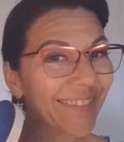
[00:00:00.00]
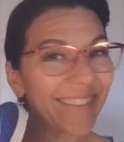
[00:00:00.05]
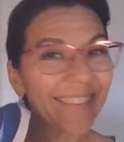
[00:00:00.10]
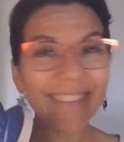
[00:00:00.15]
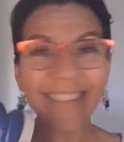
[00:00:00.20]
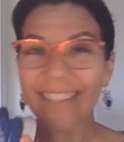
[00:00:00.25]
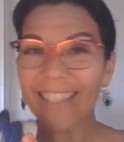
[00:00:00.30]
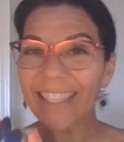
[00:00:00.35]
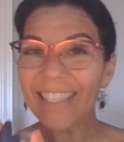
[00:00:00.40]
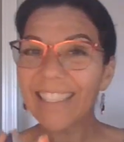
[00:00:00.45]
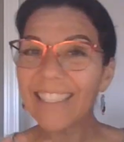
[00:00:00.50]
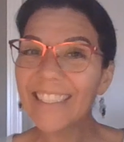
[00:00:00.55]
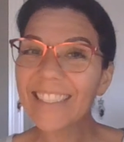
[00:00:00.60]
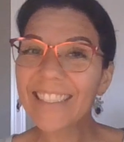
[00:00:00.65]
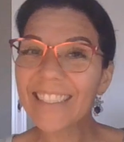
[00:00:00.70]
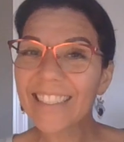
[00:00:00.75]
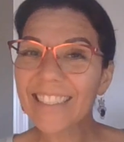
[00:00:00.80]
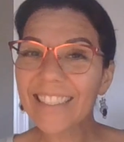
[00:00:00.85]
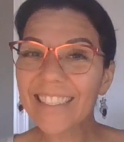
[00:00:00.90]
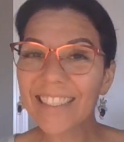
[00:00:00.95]
See?
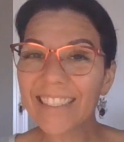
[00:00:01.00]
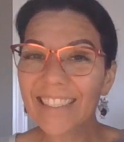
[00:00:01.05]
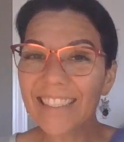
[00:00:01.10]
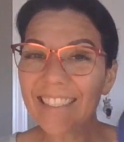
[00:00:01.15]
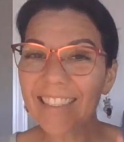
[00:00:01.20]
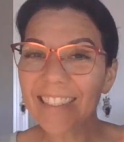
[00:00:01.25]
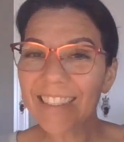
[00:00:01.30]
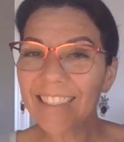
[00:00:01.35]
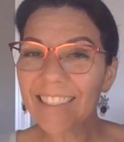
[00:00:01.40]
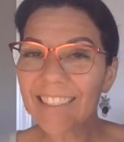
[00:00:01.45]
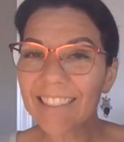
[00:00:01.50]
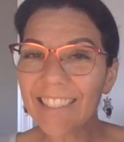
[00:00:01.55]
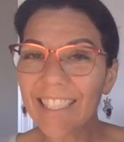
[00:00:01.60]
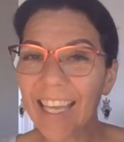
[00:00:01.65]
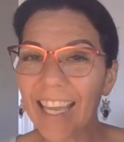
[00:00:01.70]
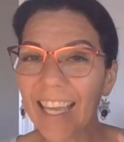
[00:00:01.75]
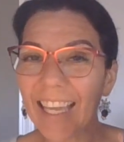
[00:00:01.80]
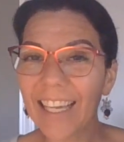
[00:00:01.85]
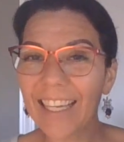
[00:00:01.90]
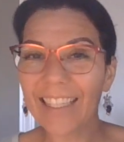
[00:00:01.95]

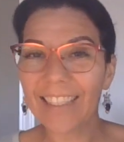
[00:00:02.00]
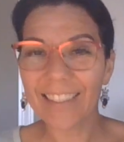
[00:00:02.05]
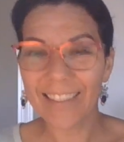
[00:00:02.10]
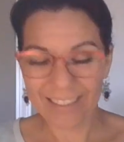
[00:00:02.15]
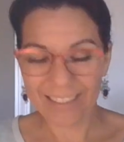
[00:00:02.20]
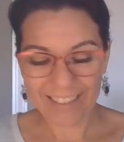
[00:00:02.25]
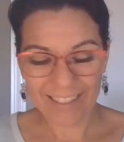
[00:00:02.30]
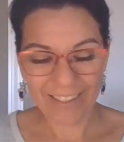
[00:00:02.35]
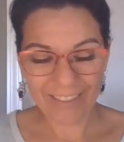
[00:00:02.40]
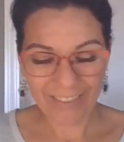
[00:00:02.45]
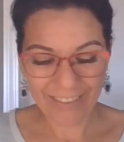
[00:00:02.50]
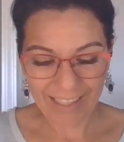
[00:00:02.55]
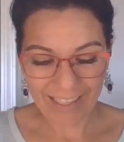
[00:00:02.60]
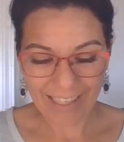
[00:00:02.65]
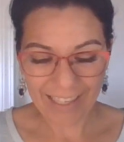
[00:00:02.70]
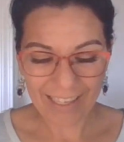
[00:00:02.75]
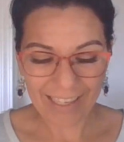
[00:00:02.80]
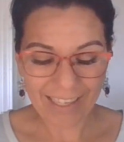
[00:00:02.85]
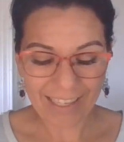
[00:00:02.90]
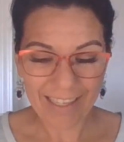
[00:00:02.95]
Yeah.
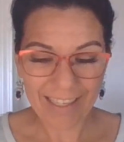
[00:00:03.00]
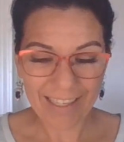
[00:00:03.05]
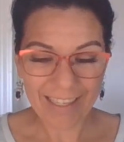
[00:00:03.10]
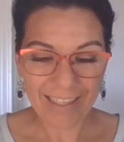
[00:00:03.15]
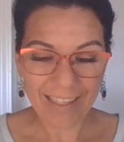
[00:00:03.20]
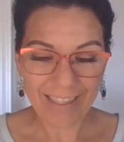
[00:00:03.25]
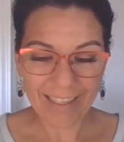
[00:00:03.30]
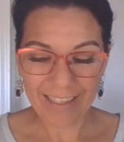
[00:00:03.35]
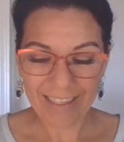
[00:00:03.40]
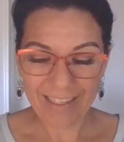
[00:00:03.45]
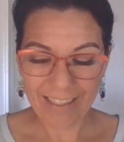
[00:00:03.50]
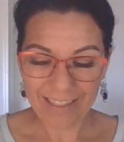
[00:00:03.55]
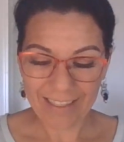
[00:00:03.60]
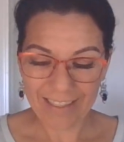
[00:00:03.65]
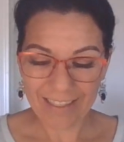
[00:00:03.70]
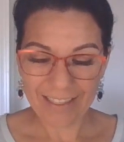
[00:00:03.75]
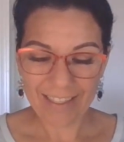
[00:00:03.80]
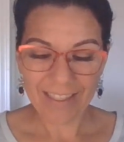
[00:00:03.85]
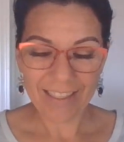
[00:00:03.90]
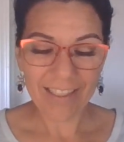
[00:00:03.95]
Okay.
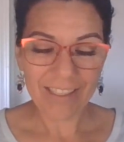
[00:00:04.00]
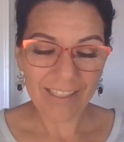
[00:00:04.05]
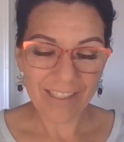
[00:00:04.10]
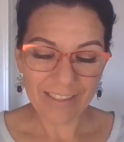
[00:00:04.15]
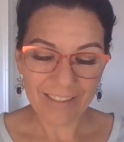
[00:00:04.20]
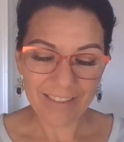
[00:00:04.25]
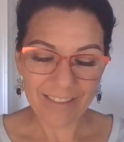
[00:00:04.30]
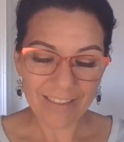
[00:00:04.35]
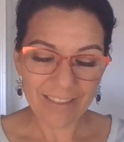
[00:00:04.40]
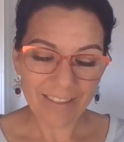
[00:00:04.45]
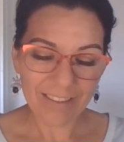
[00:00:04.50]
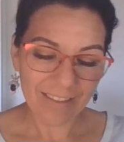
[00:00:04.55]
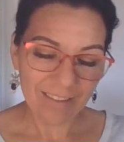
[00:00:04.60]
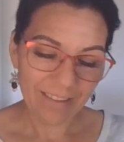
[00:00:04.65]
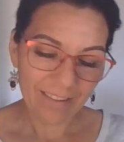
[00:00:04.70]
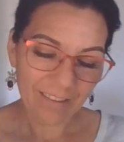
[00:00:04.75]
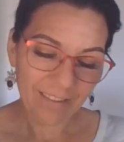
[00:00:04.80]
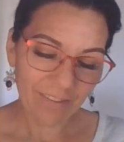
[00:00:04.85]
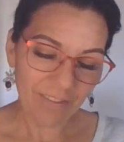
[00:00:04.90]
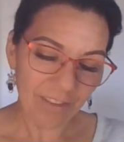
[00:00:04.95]

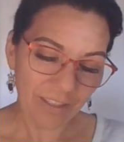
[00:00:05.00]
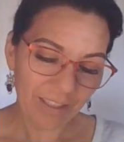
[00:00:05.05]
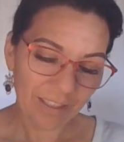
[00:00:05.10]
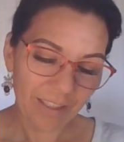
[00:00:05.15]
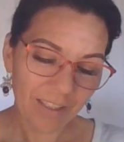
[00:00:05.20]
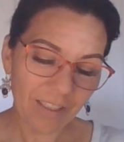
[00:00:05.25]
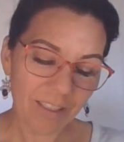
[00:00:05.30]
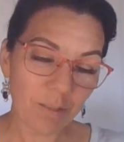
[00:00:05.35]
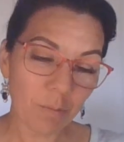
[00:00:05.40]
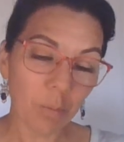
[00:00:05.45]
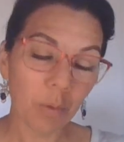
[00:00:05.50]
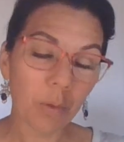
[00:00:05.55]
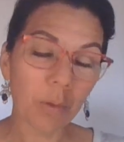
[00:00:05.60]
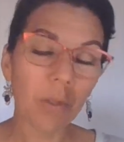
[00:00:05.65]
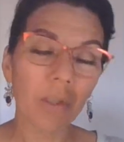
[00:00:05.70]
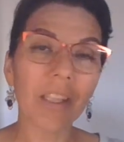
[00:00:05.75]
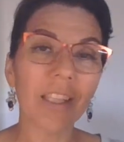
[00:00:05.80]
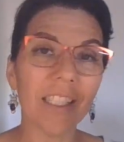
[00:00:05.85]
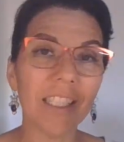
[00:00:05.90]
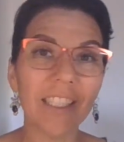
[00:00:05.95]
Love. Let's pull
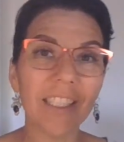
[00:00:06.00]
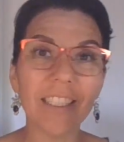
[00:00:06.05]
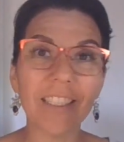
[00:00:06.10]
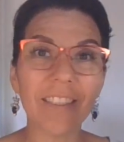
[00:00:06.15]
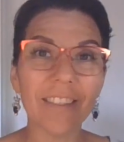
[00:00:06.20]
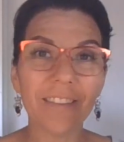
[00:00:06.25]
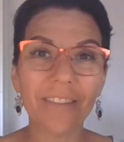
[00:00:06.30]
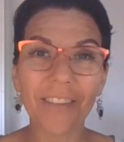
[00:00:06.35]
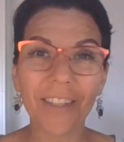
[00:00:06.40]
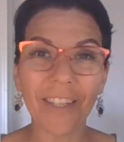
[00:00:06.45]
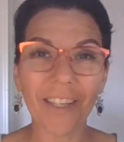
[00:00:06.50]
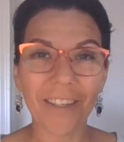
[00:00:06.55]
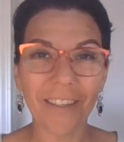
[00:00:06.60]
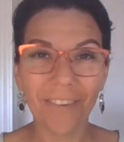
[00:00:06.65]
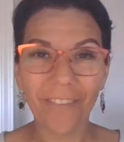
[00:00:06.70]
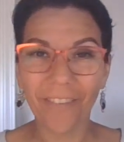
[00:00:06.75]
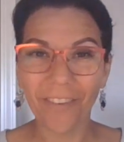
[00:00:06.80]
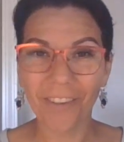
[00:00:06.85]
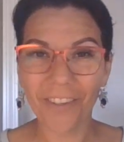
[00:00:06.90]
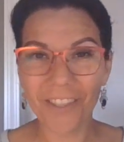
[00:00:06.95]
a love card
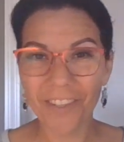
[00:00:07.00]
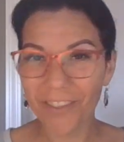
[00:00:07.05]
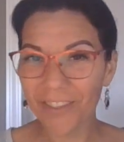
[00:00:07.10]
for you